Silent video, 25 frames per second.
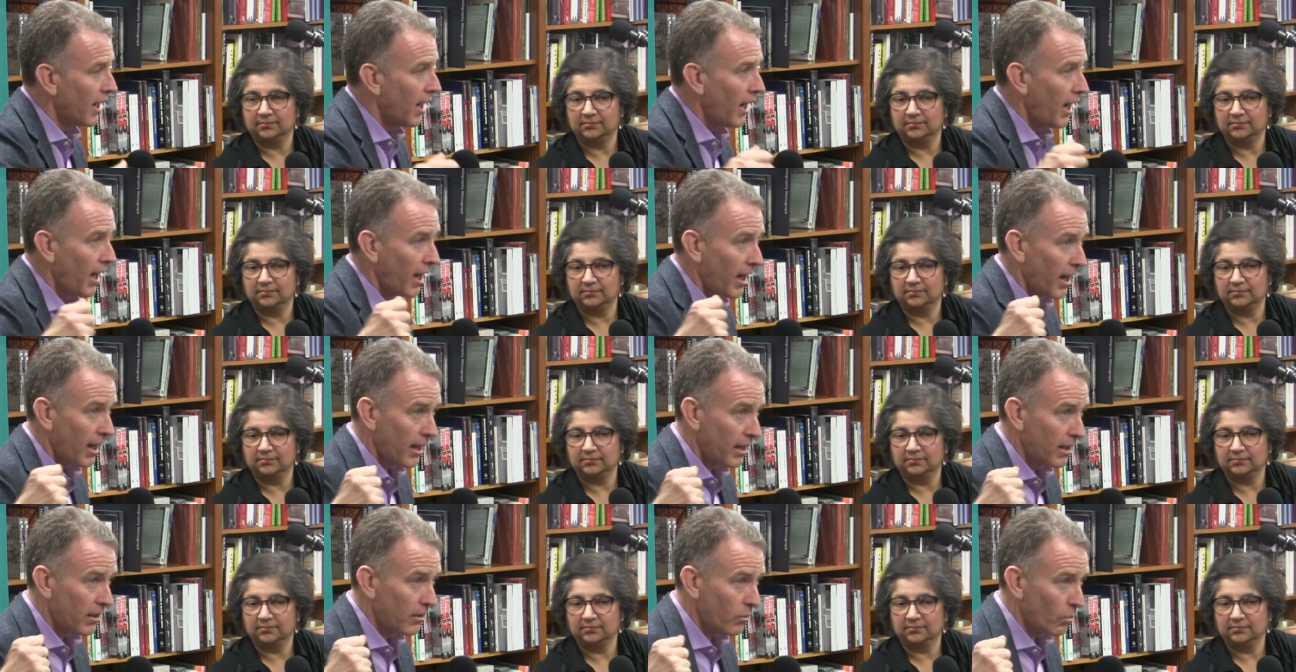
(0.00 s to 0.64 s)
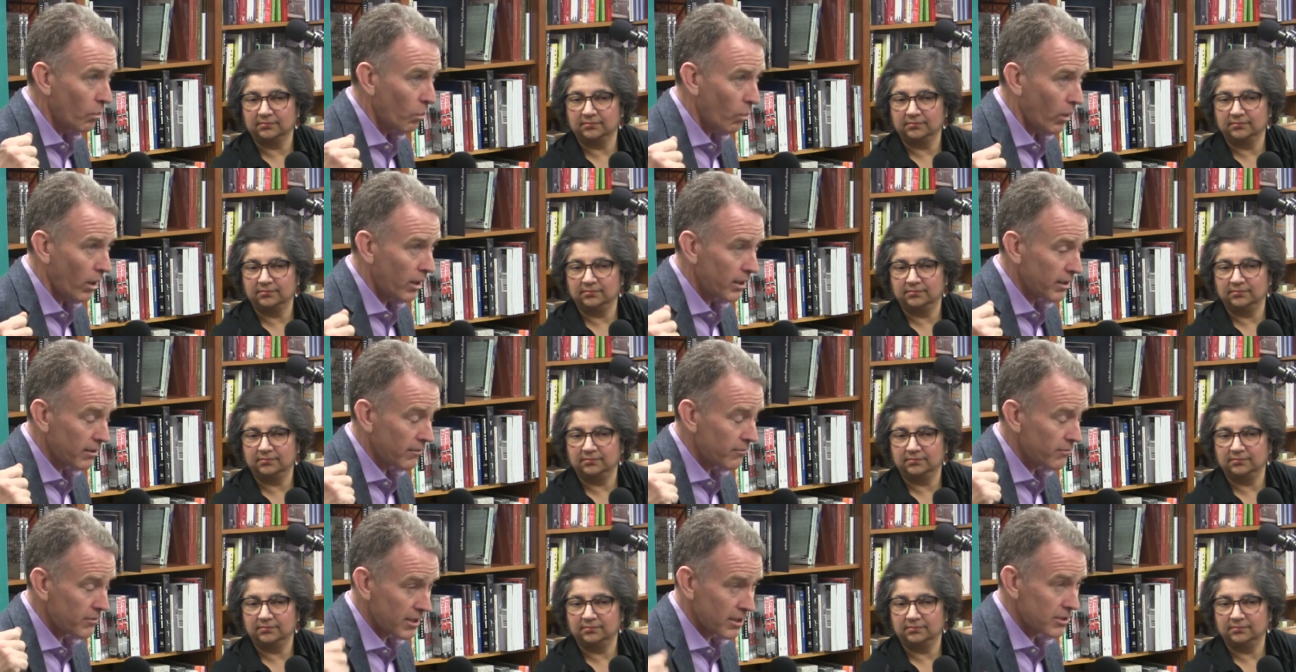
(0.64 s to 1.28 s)
Speaker 1: uh, one
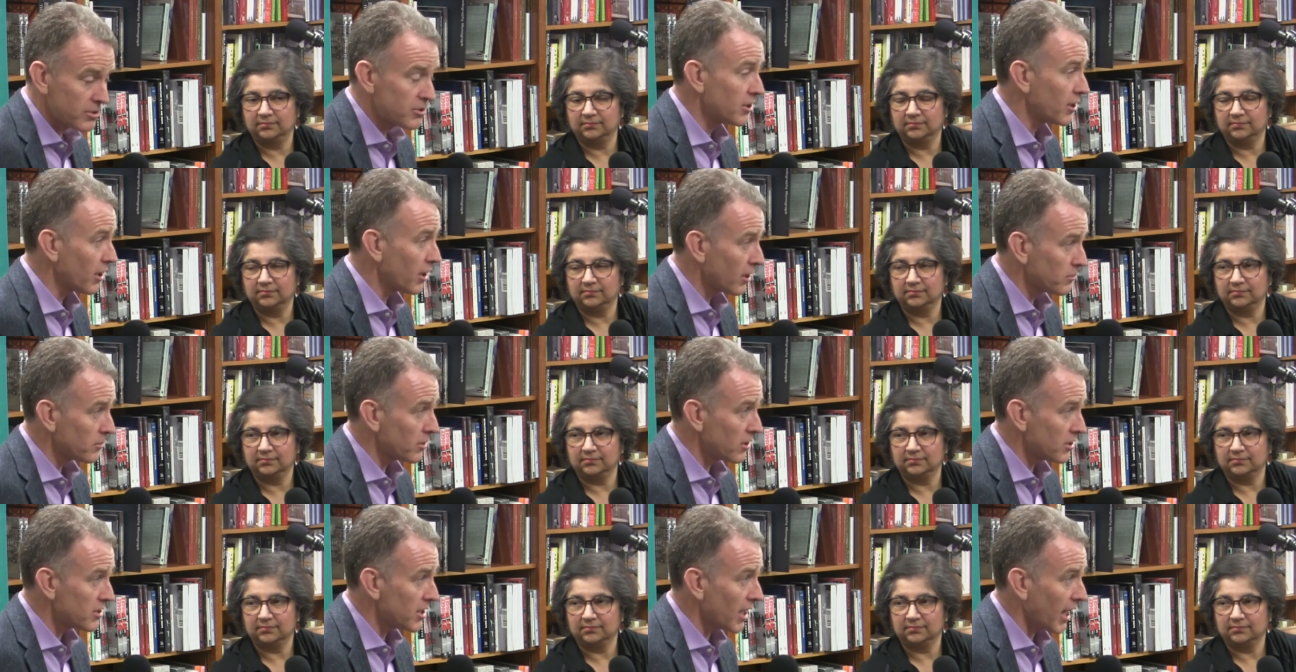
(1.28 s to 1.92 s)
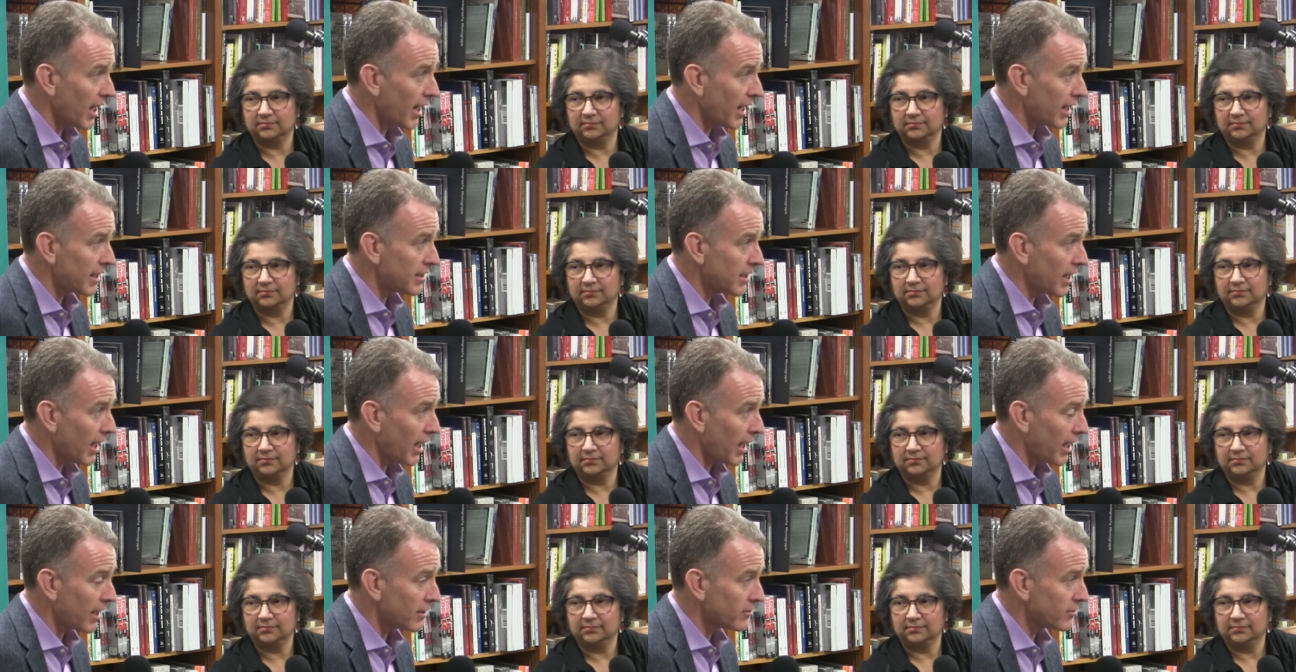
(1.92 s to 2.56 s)
of their children died
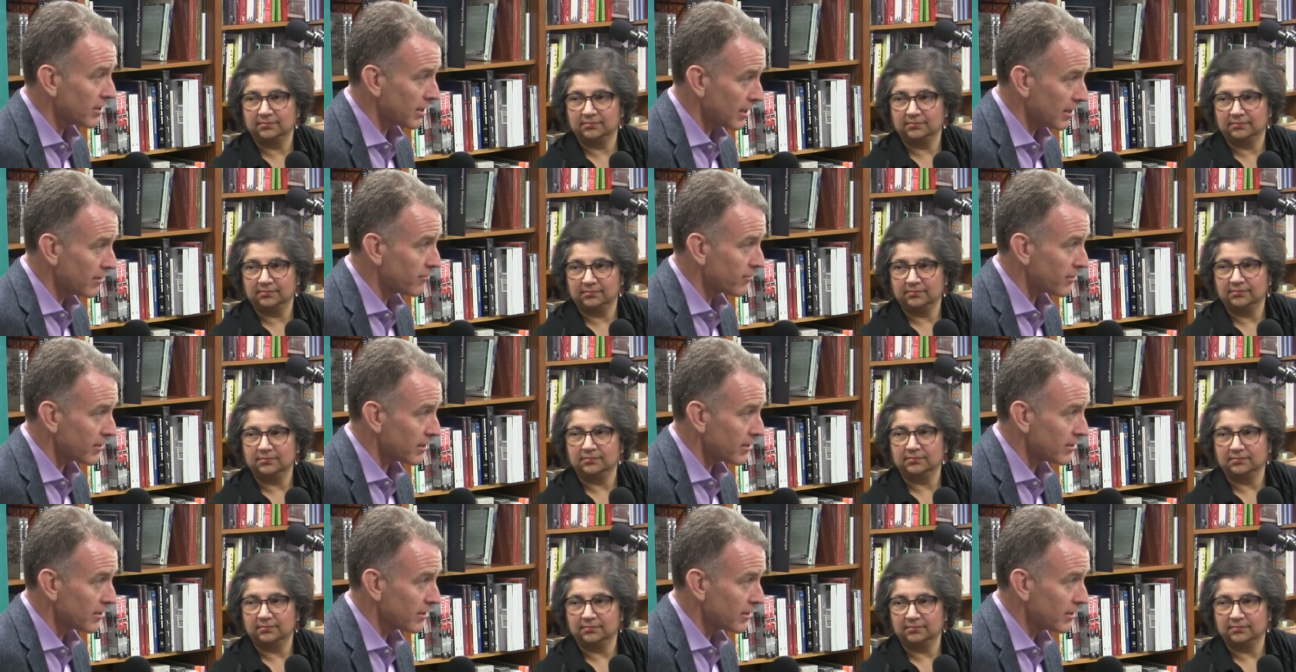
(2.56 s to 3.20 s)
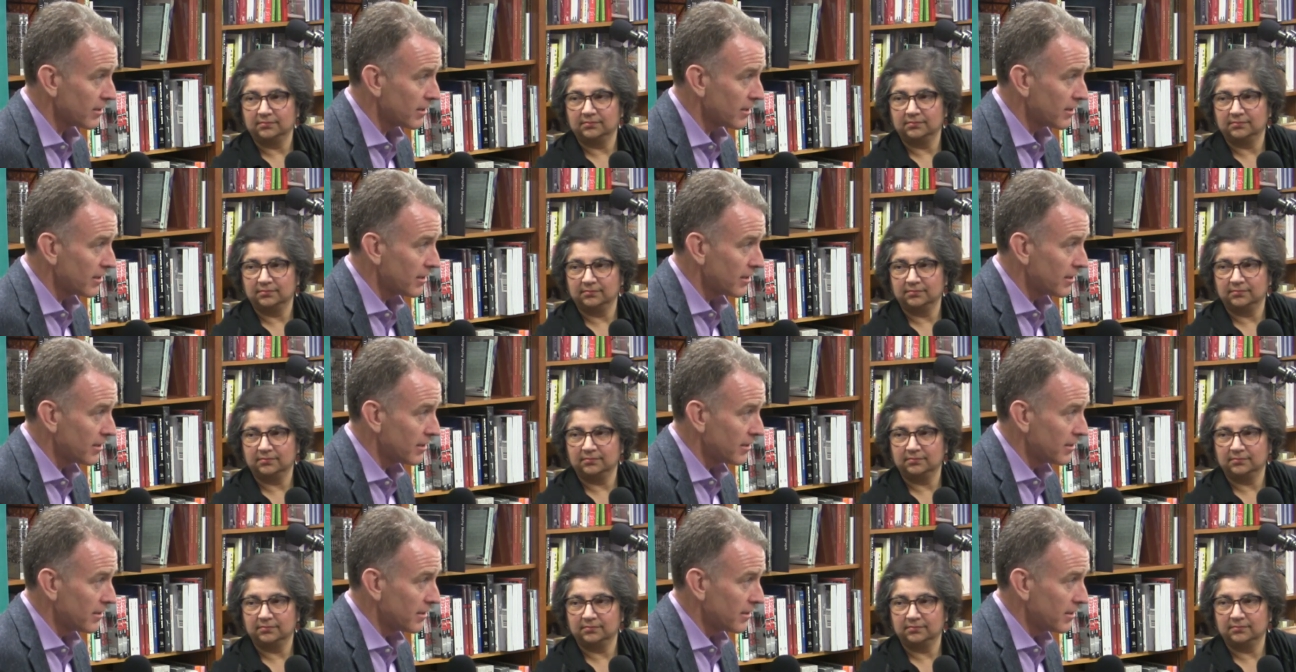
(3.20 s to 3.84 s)
as an infant.
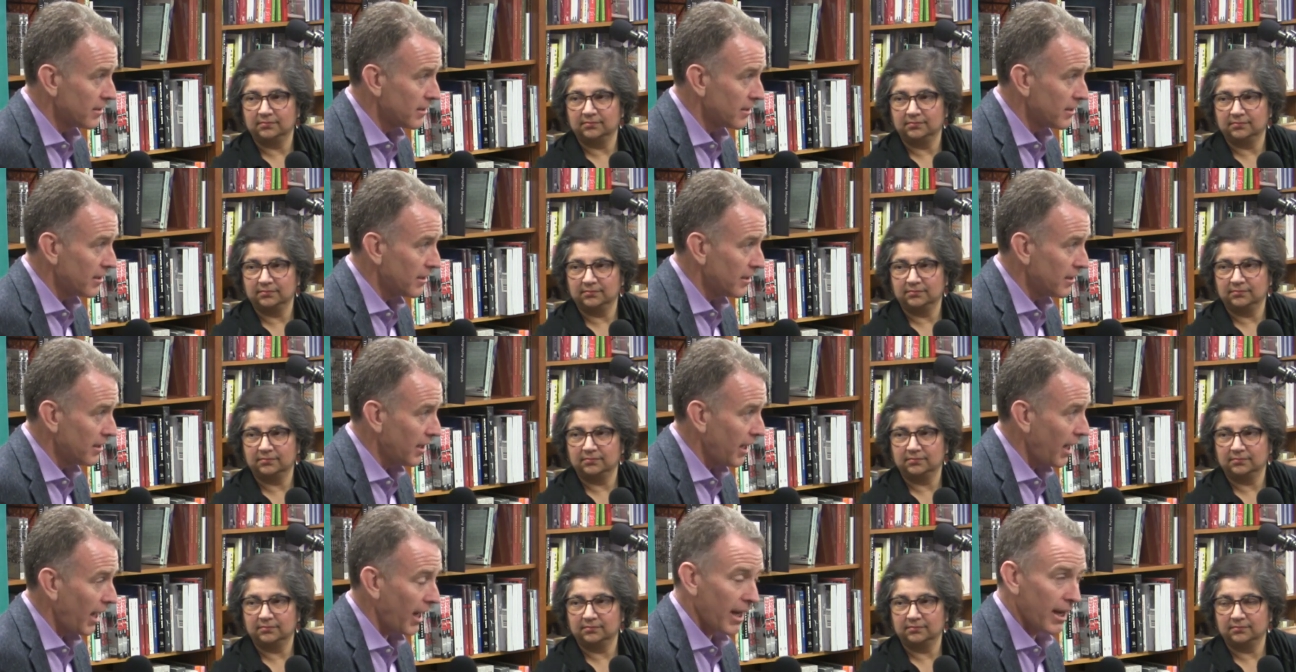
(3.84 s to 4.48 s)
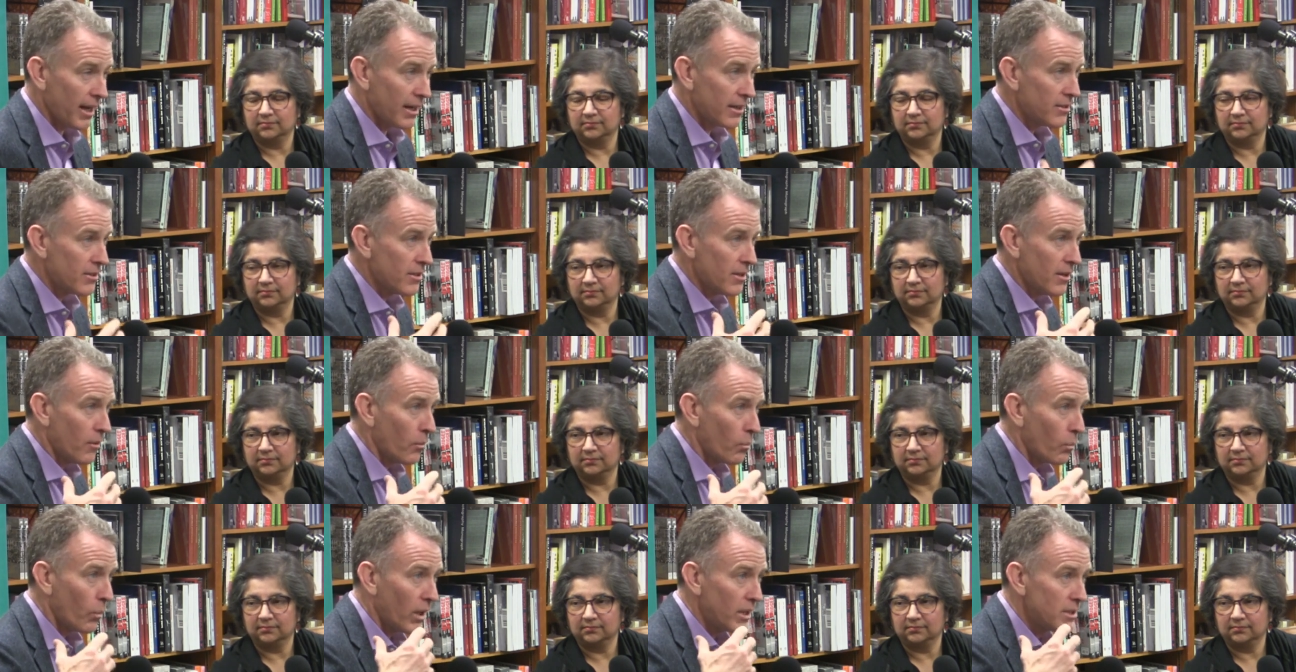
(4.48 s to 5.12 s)
And
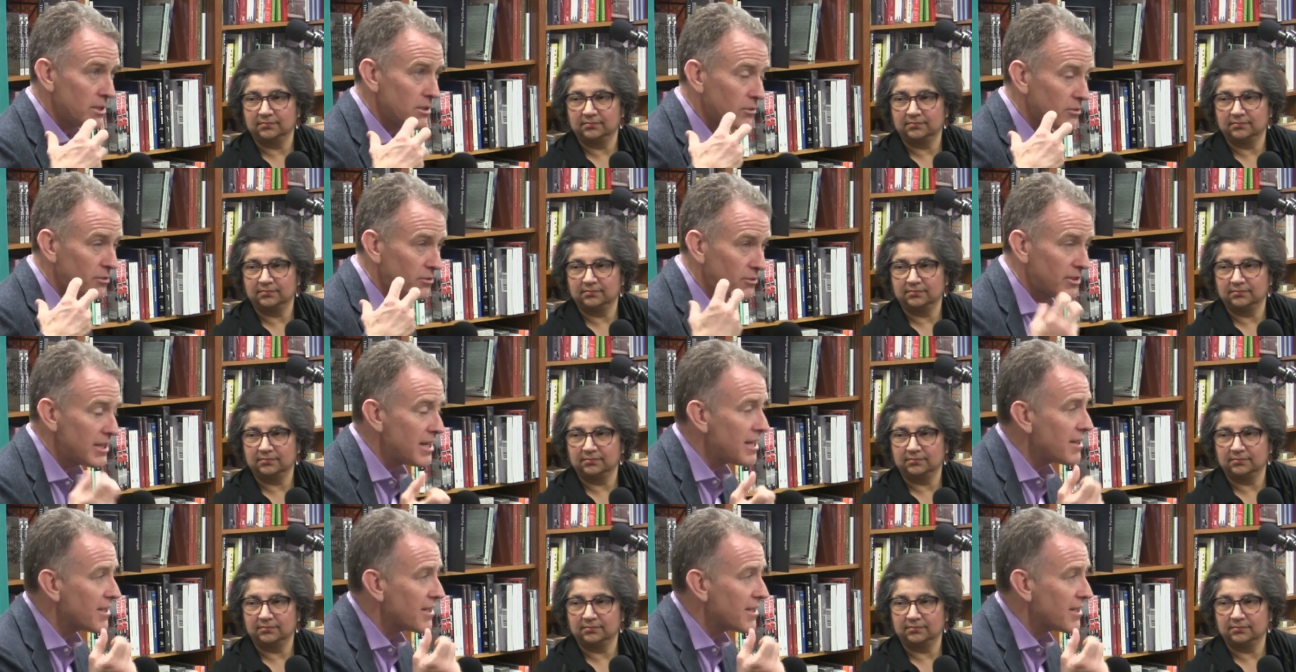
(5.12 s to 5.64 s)
when you see